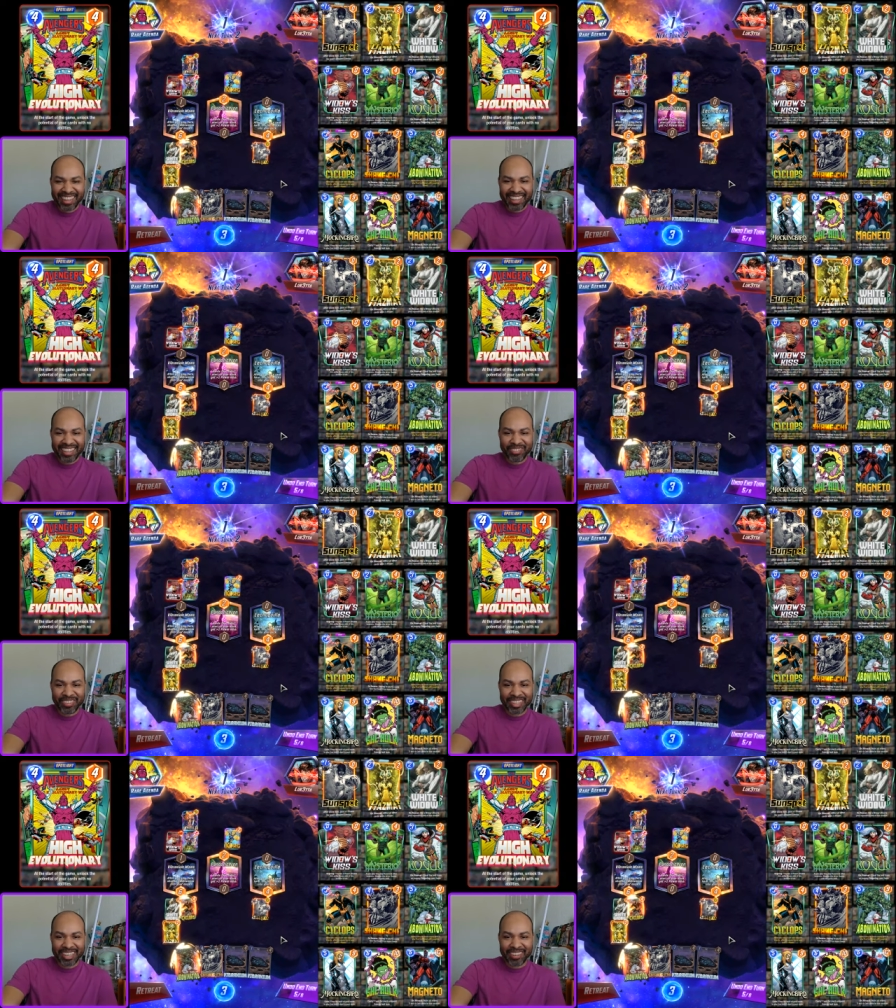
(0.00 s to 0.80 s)
keep
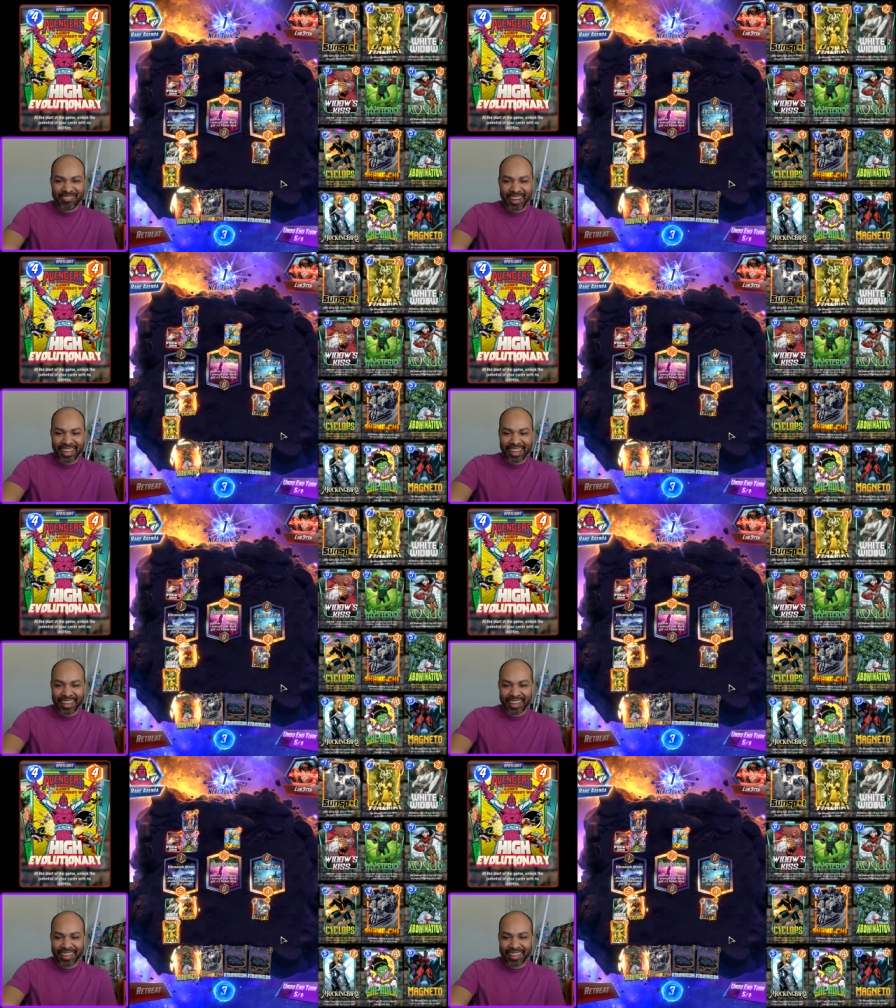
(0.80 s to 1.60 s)
filling up my
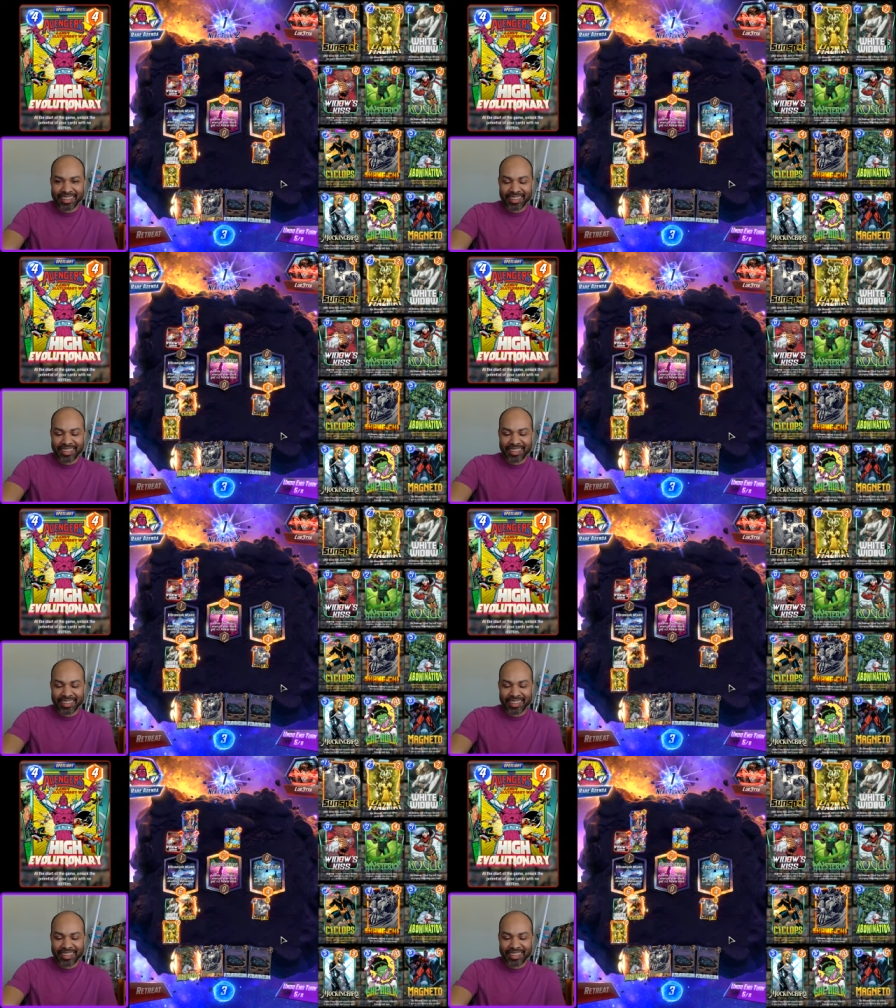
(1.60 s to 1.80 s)
uh,